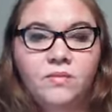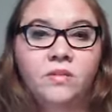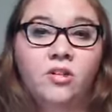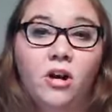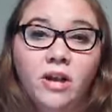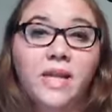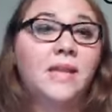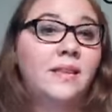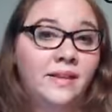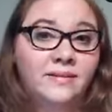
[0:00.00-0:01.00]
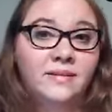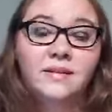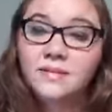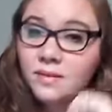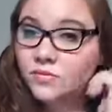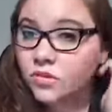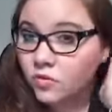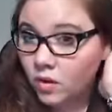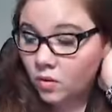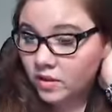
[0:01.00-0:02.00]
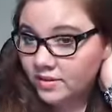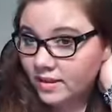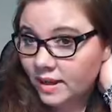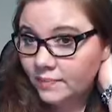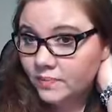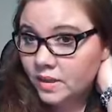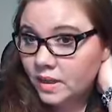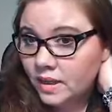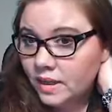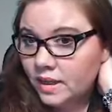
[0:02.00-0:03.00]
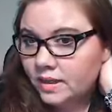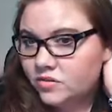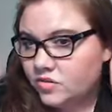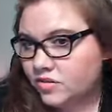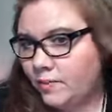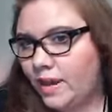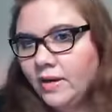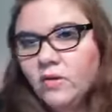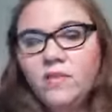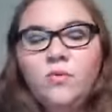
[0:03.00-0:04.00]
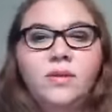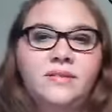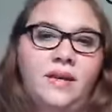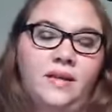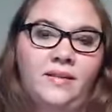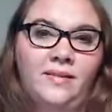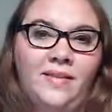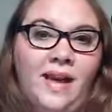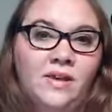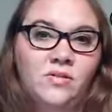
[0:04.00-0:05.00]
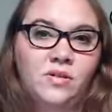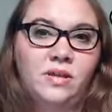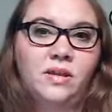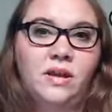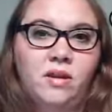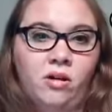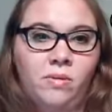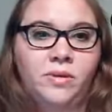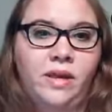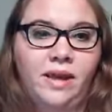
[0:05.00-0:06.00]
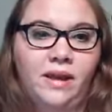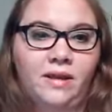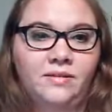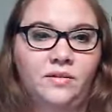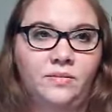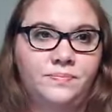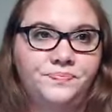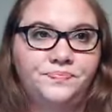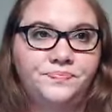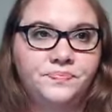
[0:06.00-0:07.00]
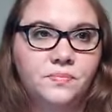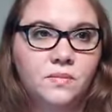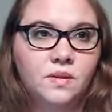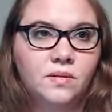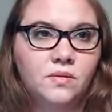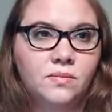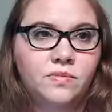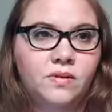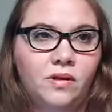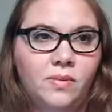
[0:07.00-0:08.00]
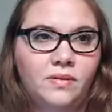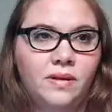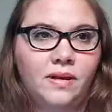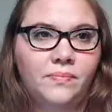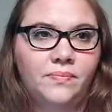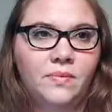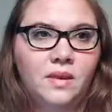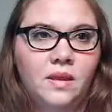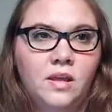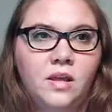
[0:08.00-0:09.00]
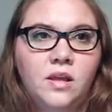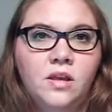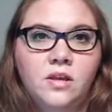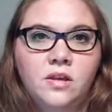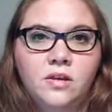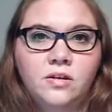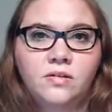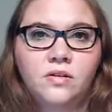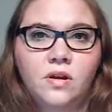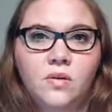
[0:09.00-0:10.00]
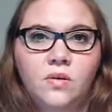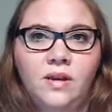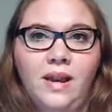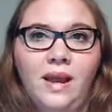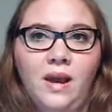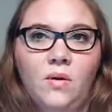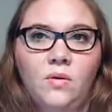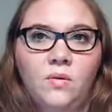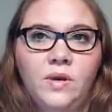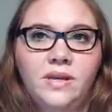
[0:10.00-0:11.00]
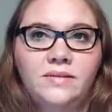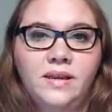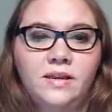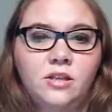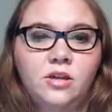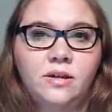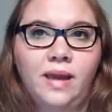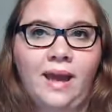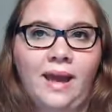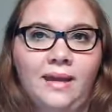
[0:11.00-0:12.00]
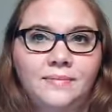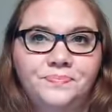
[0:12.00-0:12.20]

targeting list seems to grow all the time. It's just a matter of what data that they actually are able to hang on to. Oops, sorry about that. So now we can take a look at